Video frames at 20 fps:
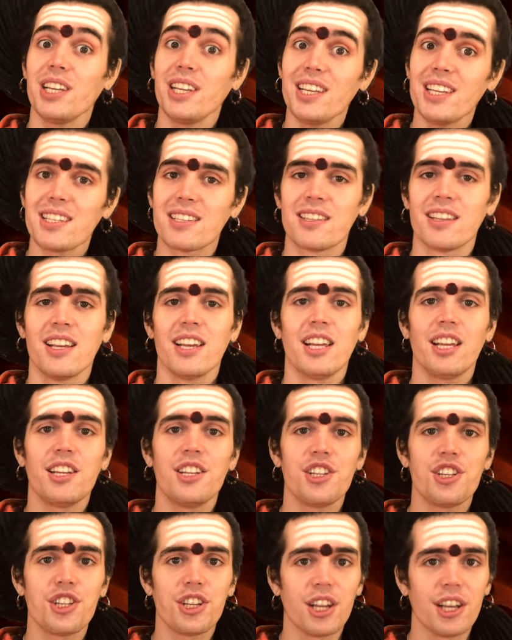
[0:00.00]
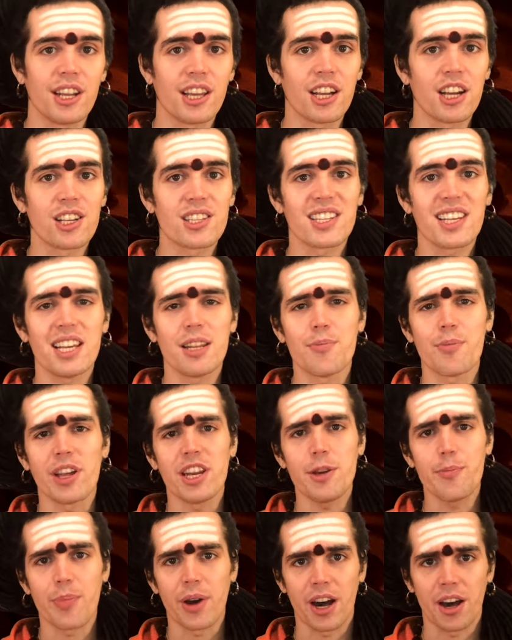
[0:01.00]
is initiating us in
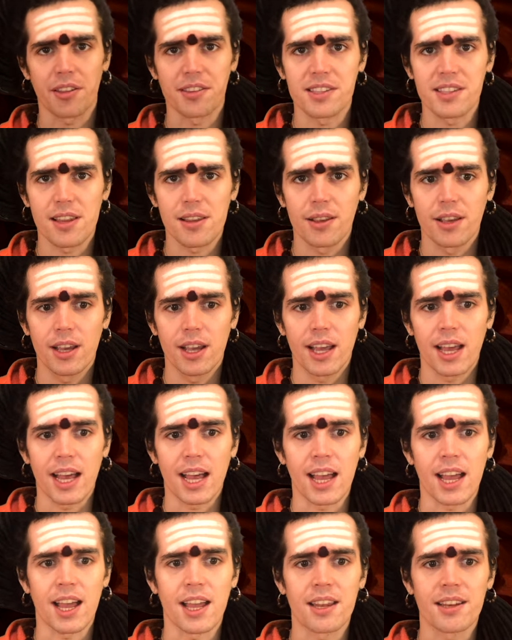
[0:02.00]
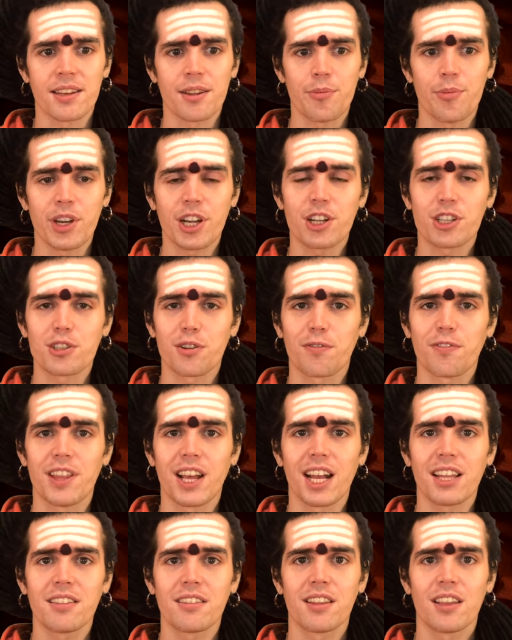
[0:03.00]
many paths. And because of
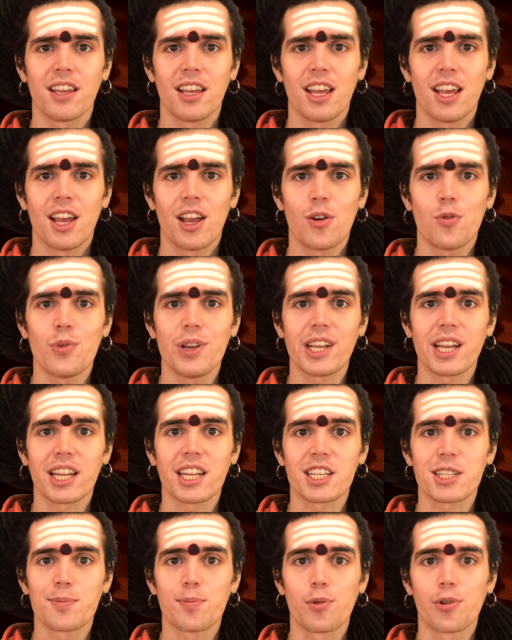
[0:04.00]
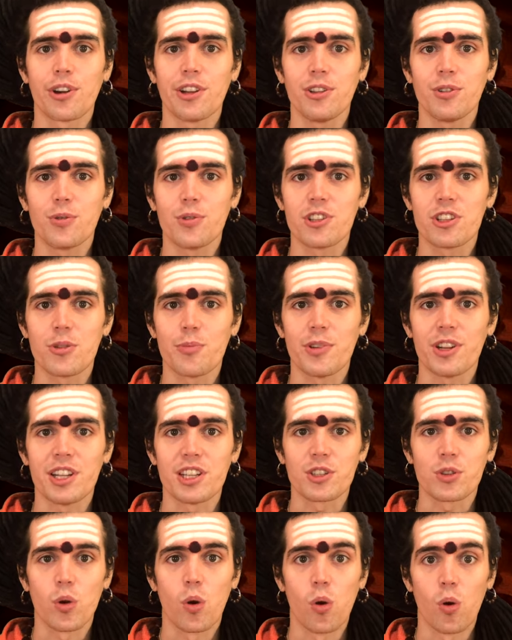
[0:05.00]
that, we can explore Hinduism in
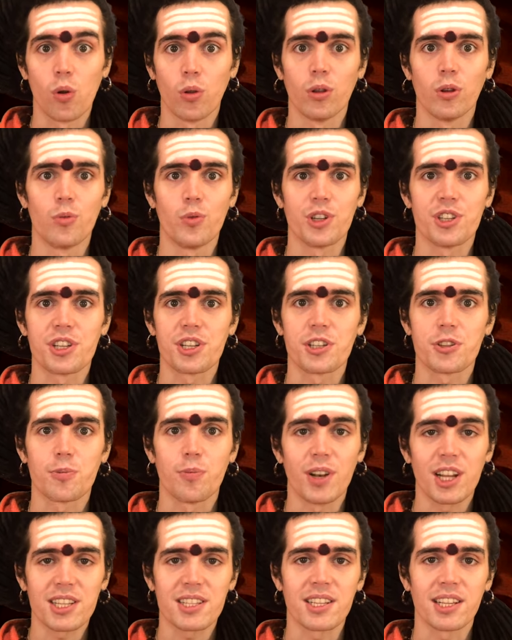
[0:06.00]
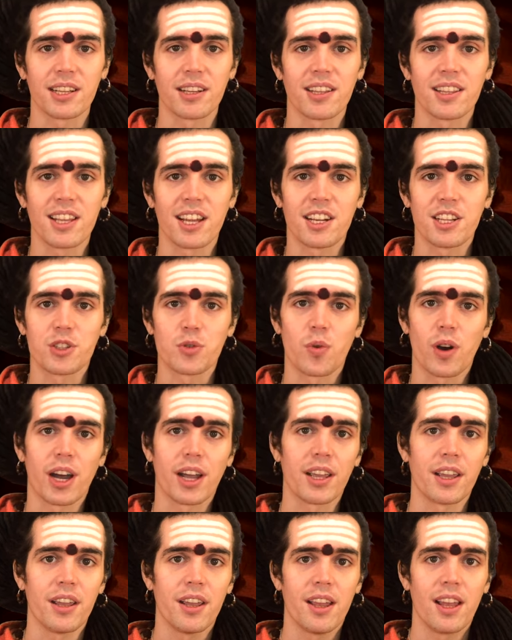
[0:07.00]
its whole, which is a blessing. And that is
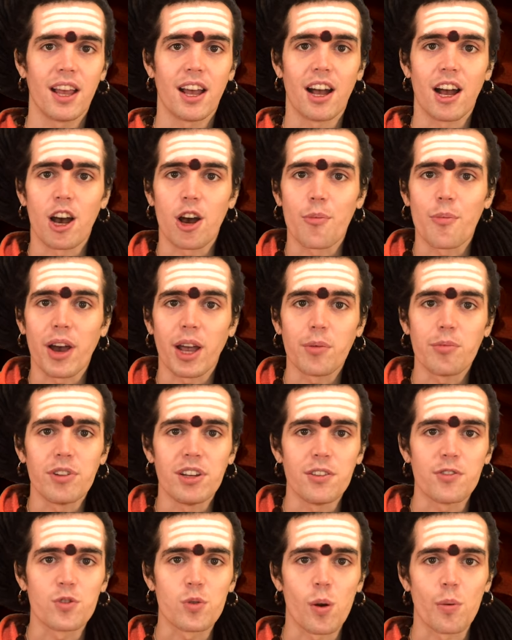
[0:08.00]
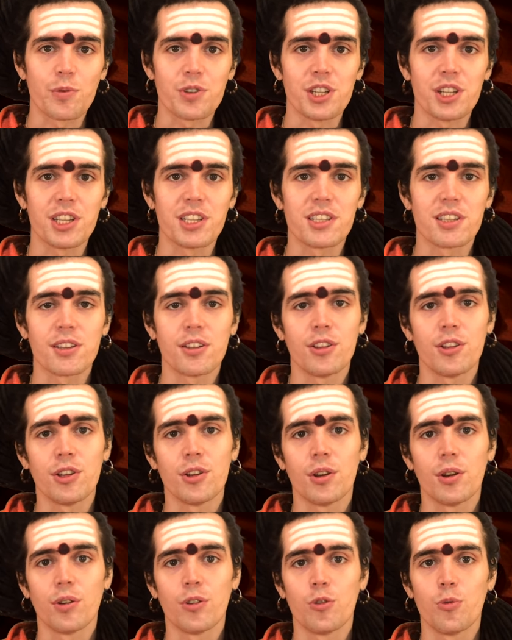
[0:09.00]
why I believe Swamiji is
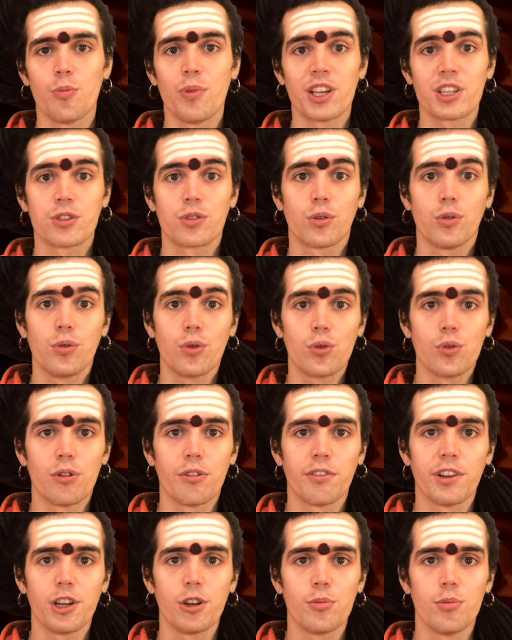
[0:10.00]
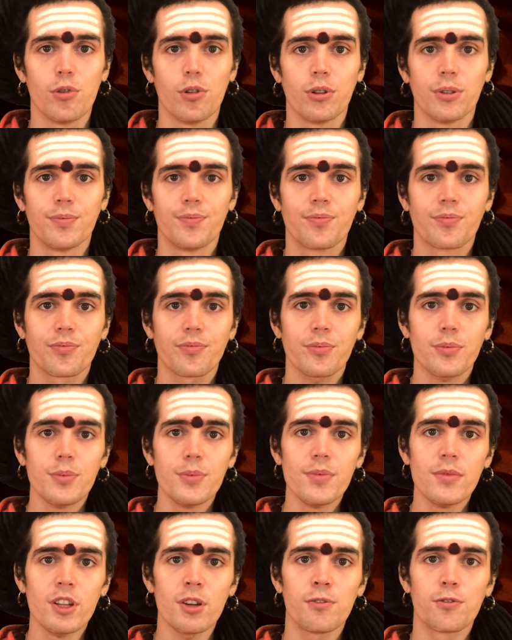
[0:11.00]
the best guru available
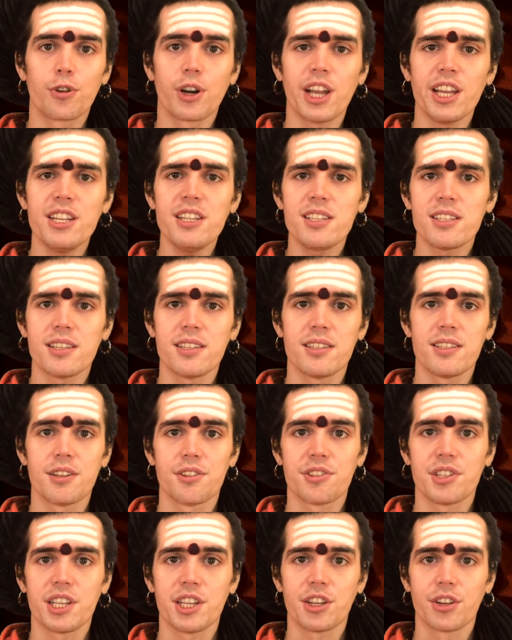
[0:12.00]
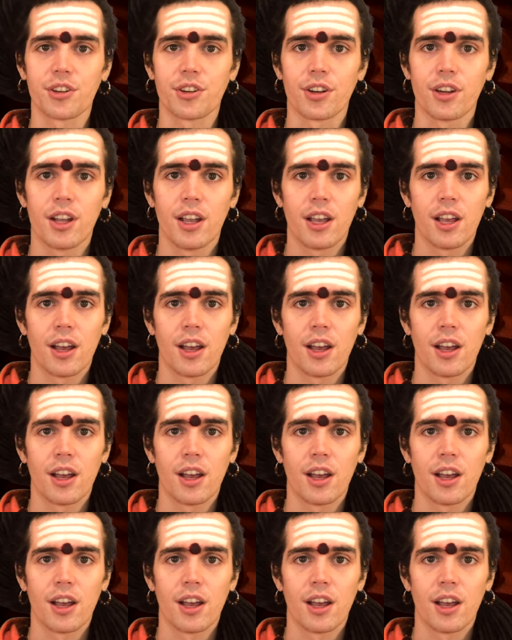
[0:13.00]
for any sincere seeker